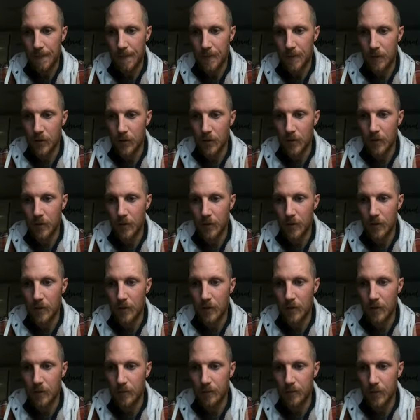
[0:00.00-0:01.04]

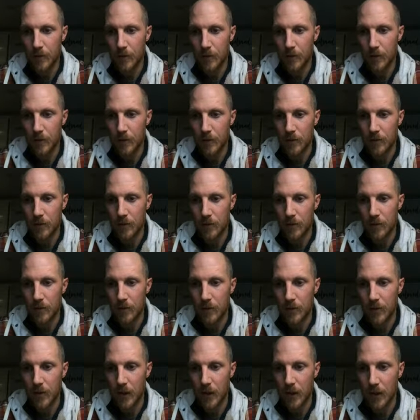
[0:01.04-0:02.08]
centimeters per
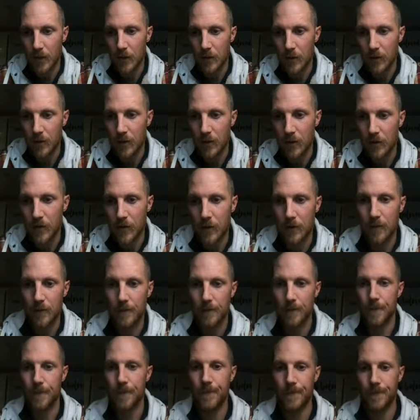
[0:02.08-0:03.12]
second.
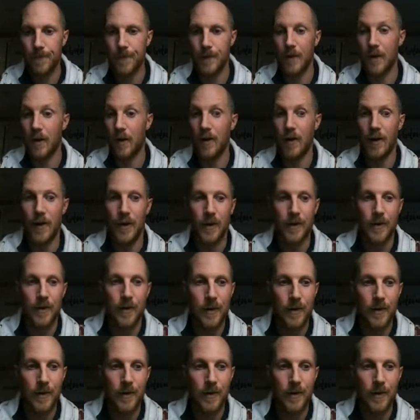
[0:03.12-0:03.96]
All right.